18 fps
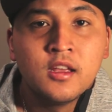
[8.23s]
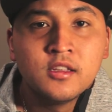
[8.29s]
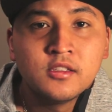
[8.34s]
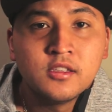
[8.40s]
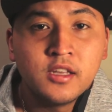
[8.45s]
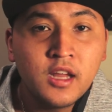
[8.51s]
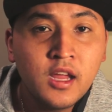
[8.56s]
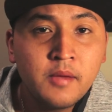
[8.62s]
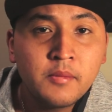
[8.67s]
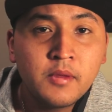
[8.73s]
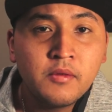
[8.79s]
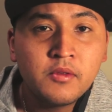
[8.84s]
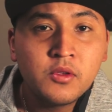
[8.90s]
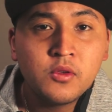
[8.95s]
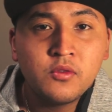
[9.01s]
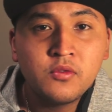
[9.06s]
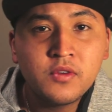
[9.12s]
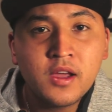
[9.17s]
Today I'm
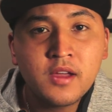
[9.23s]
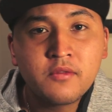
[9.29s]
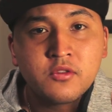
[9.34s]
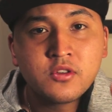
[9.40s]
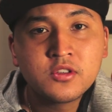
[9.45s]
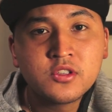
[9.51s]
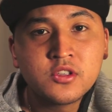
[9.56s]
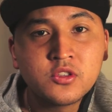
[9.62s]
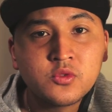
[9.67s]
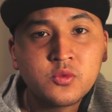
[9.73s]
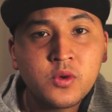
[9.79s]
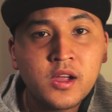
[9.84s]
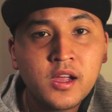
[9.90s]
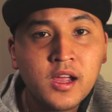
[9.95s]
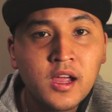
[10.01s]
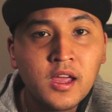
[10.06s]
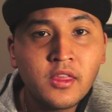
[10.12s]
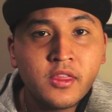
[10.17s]
giving you five reasons
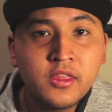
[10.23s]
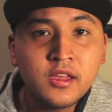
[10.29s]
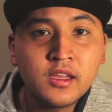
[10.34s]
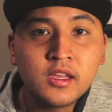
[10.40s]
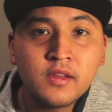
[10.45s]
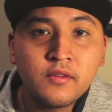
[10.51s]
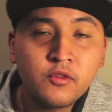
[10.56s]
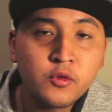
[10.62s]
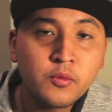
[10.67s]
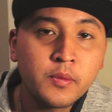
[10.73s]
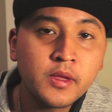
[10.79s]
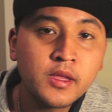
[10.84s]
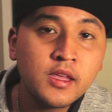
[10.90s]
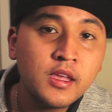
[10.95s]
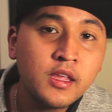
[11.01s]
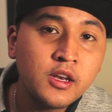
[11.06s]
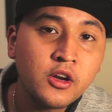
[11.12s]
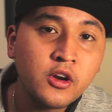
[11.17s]
why I think if you're a
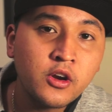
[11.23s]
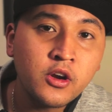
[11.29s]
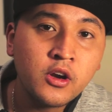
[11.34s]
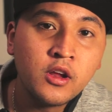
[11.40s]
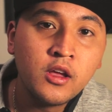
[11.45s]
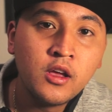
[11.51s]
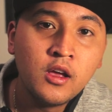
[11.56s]
beginner,